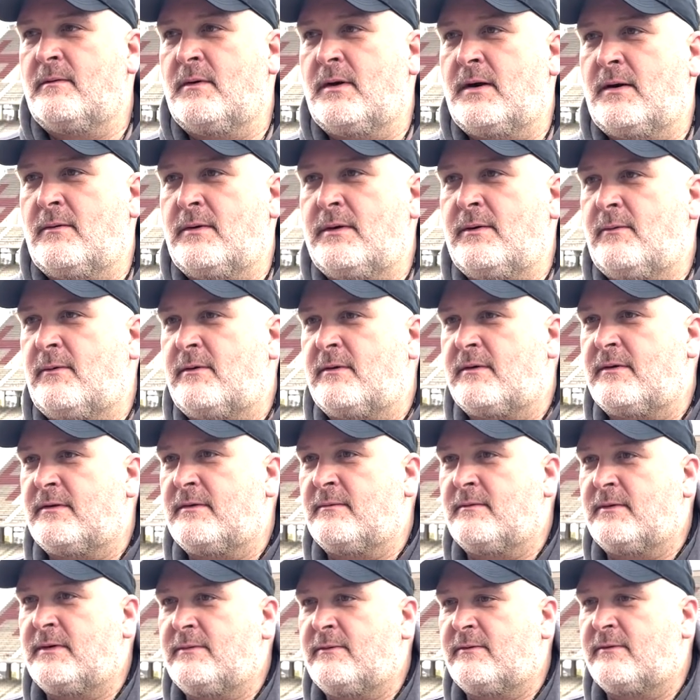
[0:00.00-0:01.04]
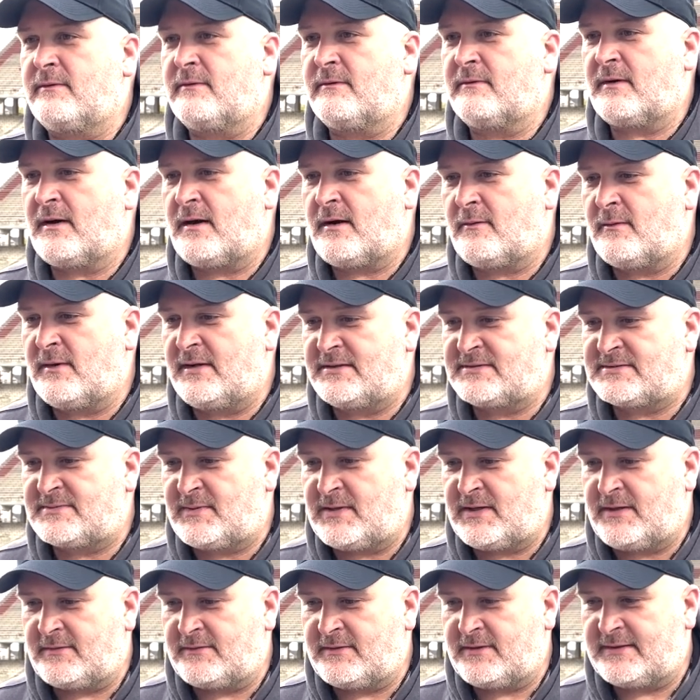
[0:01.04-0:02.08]
Well, we want to always
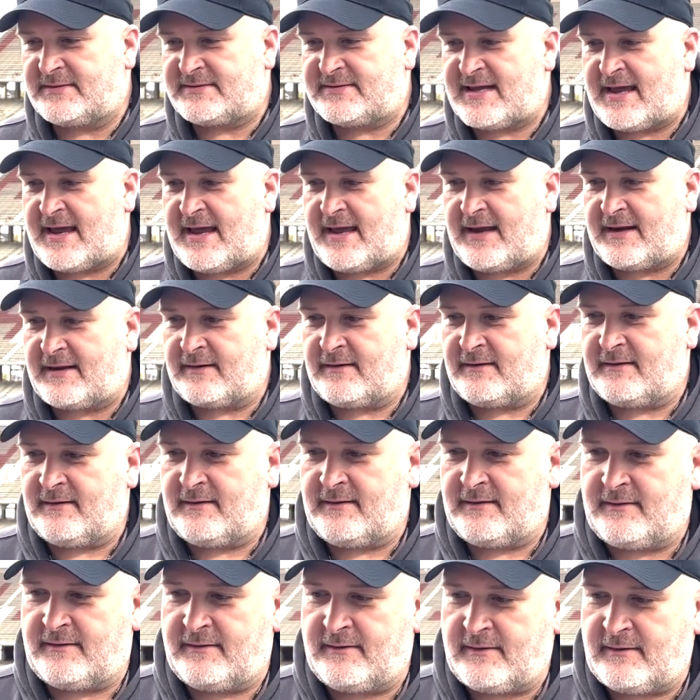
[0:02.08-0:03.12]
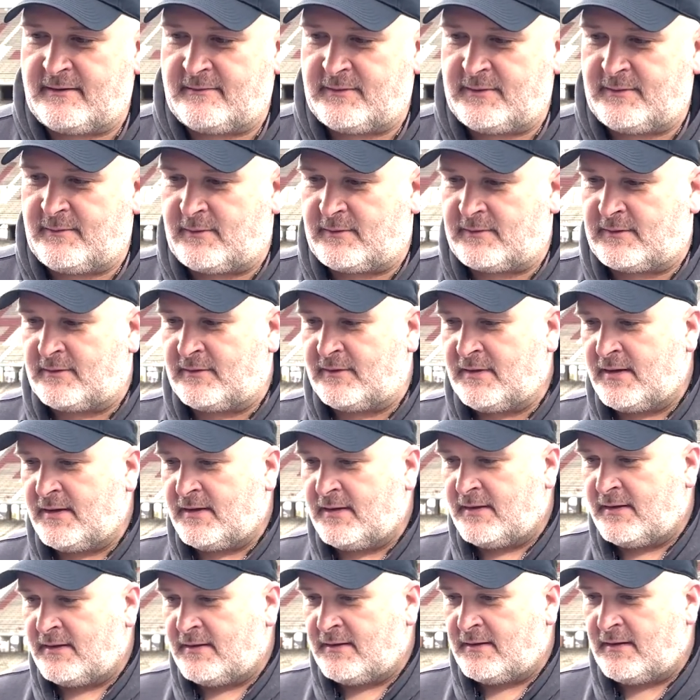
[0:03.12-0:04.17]
be on the attack, and we want
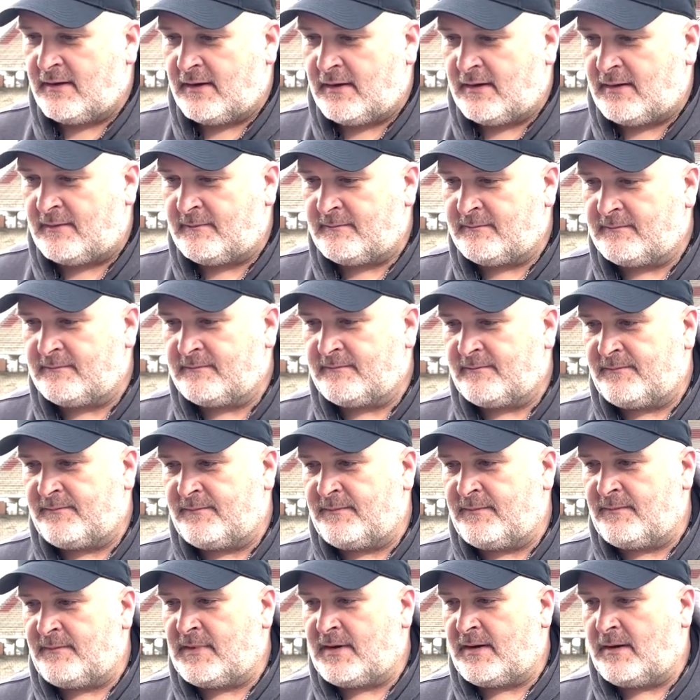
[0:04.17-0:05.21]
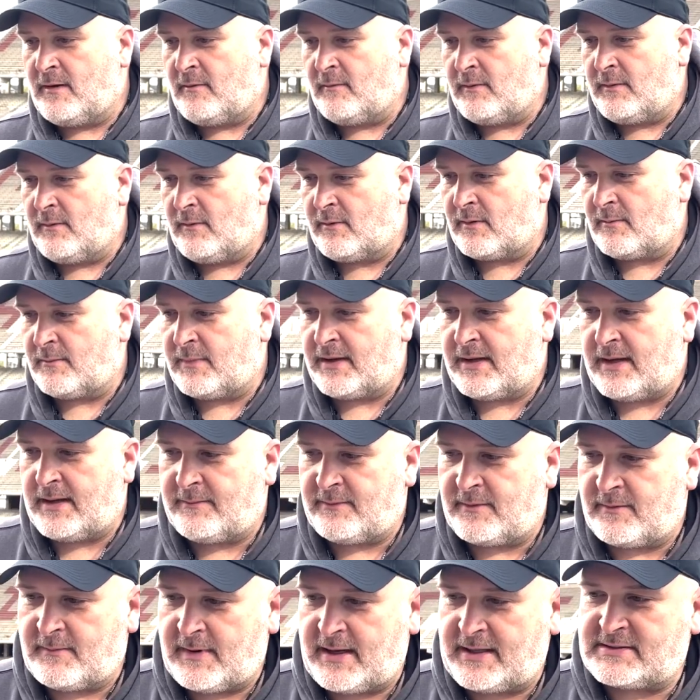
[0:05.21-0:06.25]
to, you know, we want to be
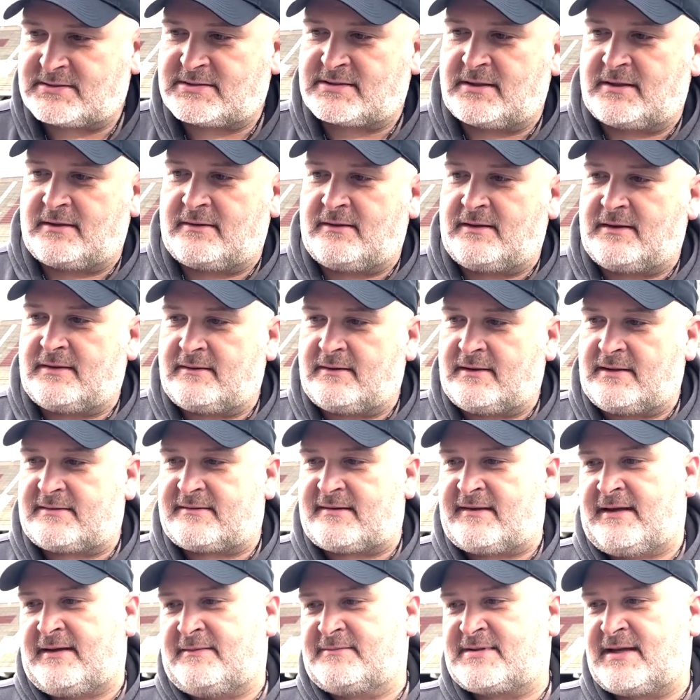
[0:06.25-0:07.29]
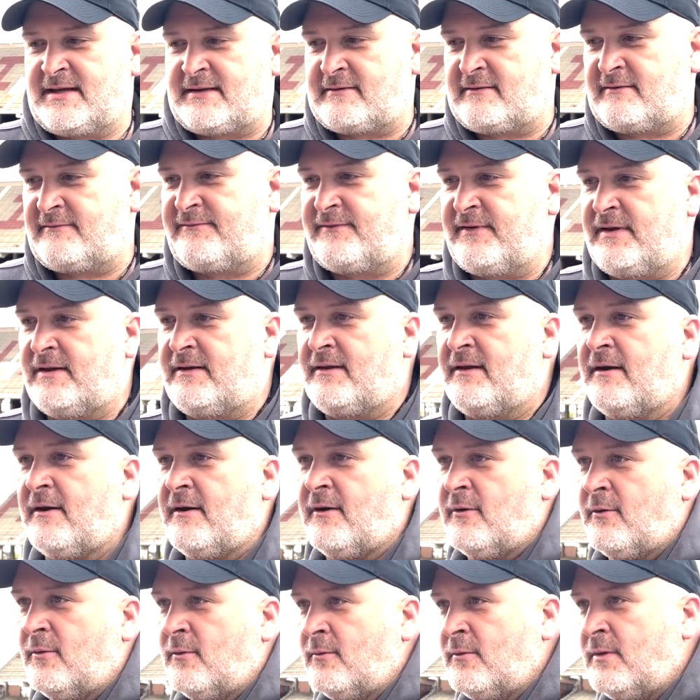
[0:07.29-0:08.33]
able to make sure that the teams have to defend the
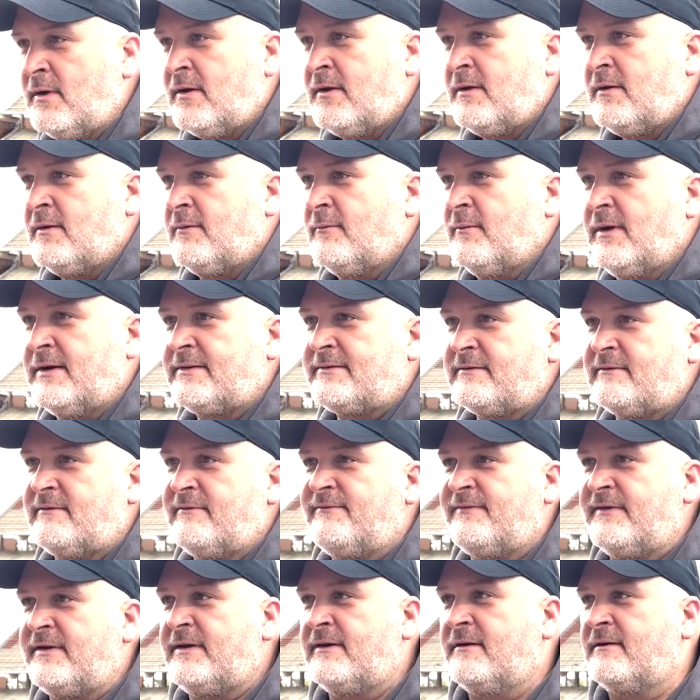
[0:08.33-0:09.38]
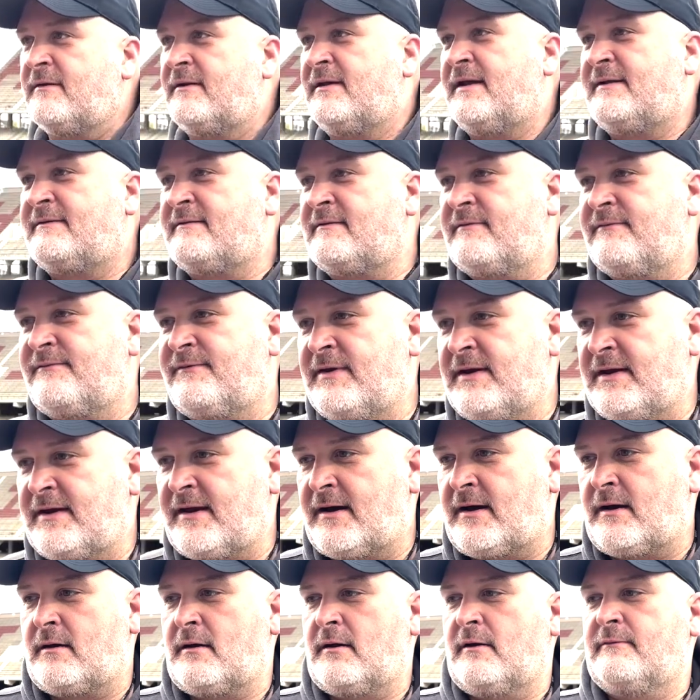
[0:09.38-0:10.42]
whole width of the field and have to defend
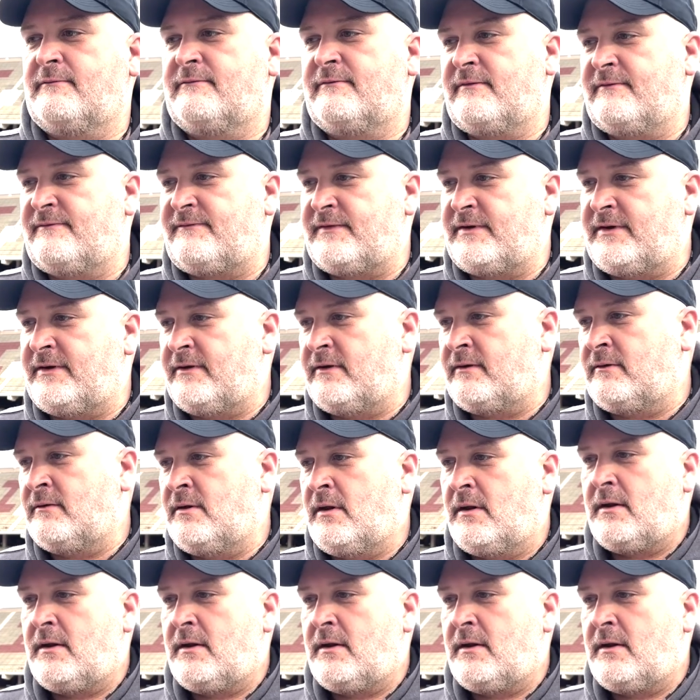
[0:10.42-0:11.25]
all over the field.